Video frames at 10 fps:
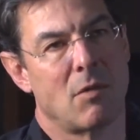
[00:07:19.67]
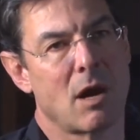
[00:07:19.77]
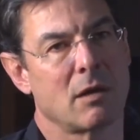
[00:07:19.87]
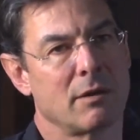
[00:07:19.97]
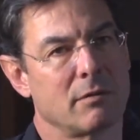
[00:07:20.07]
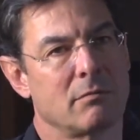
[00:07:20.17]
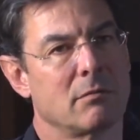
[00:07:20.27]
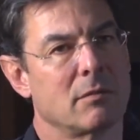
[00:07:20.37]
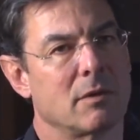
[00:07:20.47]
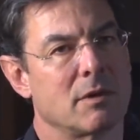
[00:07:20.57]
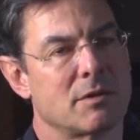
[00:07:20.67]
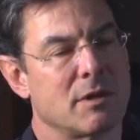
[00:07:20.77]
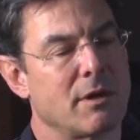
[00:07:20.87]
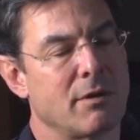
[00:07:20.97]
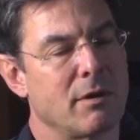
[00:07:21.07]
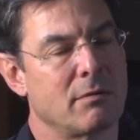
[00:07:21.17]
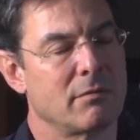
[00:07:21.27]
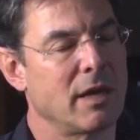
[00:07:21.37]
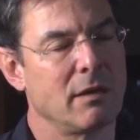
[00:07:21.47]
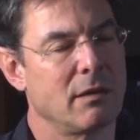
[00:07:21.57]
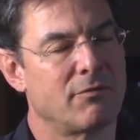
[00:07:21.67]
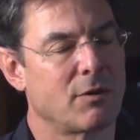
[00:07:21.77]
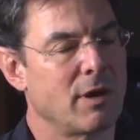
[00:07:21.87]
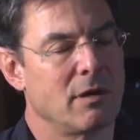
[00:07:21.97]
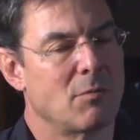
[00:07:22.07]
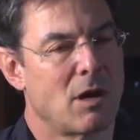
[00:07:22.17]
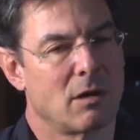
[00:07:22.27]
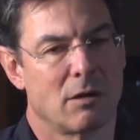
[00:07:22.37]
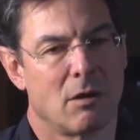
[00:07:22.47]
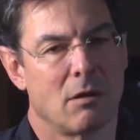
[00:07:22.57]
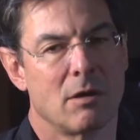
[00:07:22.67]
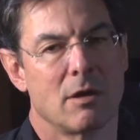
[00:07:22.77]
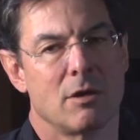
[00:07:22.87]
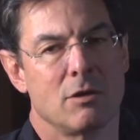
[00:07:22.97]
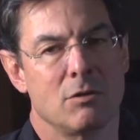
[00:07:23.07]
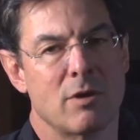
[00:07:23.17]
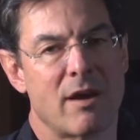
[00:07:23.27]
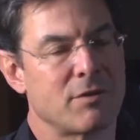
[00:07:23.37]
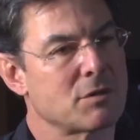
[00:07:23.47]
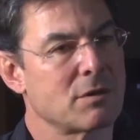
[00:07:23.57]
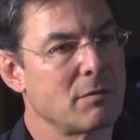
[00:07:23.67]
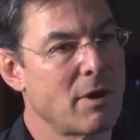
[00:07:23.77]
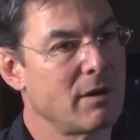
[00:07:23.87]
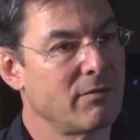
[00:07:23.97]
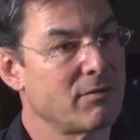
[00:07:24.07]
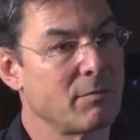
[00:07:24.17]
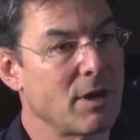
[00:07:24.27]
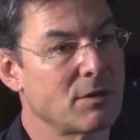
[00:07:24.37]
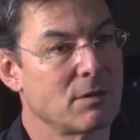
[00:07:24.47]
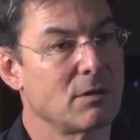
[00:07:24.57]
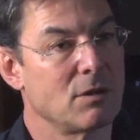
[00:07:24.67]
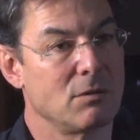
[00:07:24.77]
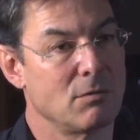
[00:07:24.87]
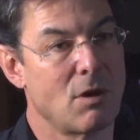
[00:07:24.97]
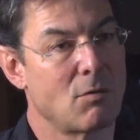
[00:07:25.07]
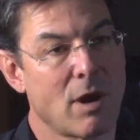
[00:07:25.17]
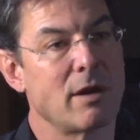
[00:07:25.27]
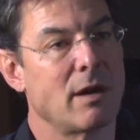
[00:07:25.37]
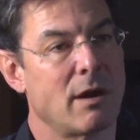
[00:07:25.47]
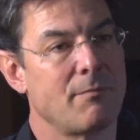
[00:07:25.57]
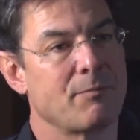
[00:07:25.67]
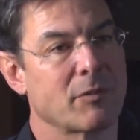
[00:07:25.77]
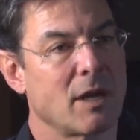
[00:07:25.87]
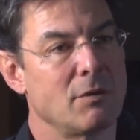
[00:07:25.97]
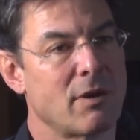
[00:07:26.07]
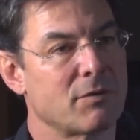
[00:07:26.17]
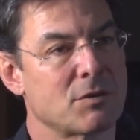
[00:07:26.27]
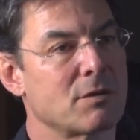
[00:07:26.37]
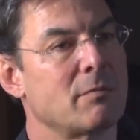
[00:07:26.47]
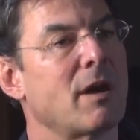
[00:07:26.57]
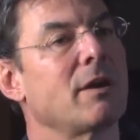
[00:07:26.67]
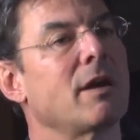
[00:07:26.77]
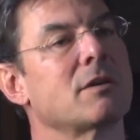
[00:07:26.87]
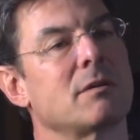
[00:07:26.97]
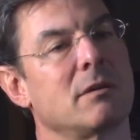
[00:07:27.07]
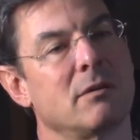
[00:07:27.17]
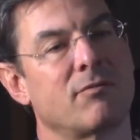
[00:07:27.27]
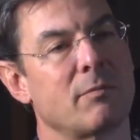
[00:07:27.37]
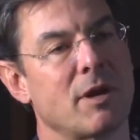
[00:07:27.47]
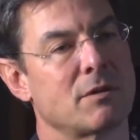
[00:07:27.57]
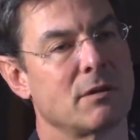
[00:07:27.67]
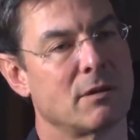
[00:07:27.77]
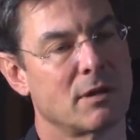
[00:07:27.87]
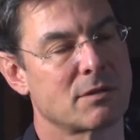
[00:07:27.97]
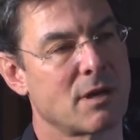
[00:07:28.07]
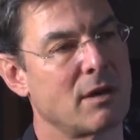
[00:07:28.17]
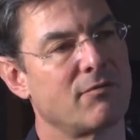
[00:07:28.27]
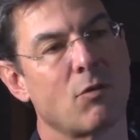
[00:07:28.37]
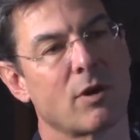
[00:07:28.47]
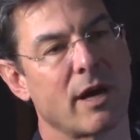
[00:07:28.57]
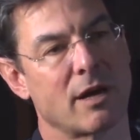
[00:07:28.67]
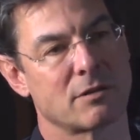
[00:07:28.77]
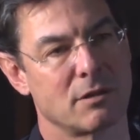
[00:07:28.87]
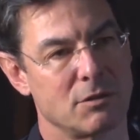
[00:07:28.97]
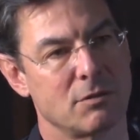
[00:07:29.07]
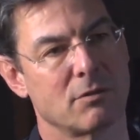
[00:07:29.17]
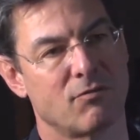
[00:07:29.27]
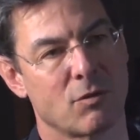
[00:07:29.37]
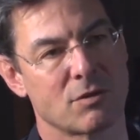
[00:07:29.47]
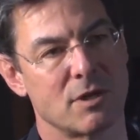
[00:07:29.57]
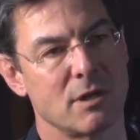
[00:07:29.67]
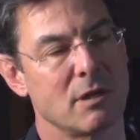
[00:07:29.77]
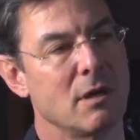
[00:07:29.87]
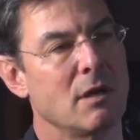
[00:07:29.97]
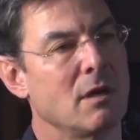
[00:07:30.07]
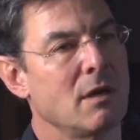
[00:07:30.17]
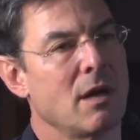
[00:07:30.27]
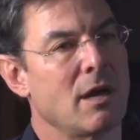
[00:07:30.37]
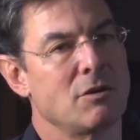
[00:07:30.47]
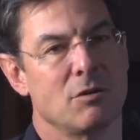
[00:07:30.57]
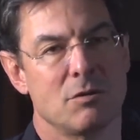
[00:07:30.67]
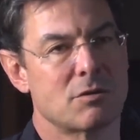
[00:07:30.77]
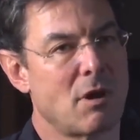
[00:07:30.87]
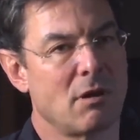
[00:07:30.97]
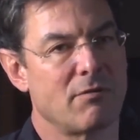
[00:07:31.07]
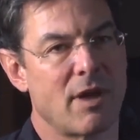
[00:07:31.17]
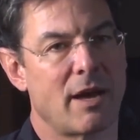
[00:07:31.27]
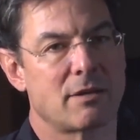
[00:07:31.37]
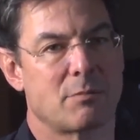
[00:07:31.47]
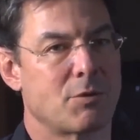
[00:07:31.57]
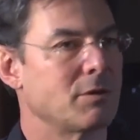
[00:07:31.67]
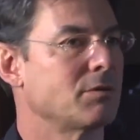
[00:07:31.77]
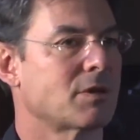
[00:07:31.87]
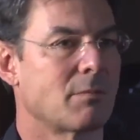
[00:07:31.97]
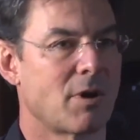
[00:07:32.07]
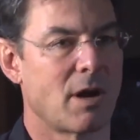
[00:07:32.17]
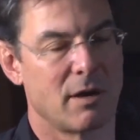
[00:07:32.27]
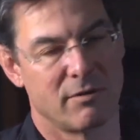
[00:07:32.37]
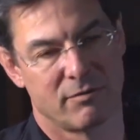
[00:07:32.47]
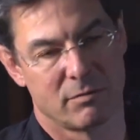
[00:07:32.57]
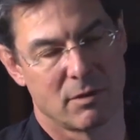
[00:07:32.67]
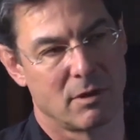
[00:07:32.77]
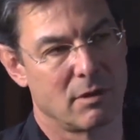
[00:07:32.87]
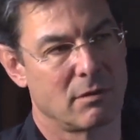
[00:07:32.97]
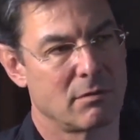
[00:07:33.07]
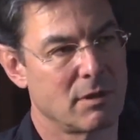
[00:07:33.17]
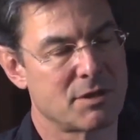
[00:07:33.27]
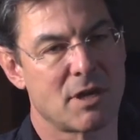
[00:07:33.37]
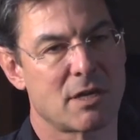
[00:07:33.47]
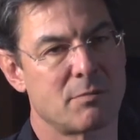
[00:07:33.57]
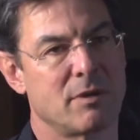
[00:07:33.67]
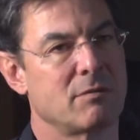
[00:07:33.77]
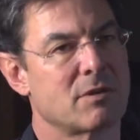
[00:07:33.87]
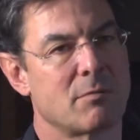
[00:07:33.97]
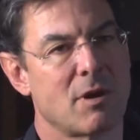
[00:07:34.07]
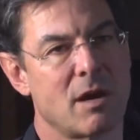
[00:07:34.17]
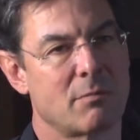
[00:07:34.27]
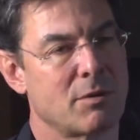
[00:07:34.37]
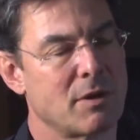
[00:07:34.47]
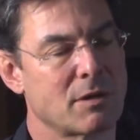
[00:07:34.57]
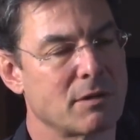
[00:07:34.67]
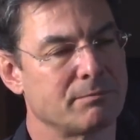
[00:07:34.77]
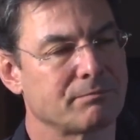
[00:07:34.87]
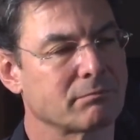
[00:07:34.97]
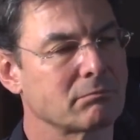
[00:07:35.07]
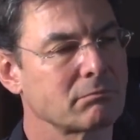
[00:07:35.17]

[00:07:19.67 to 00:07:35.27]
modeling scenario, for any model at all. You have a certain amount of information that you know right now, and you have a certain amount of information that's kind of forecasted, you can foresee. And you use all of that to produce some kind of assessment, some kind of prediction.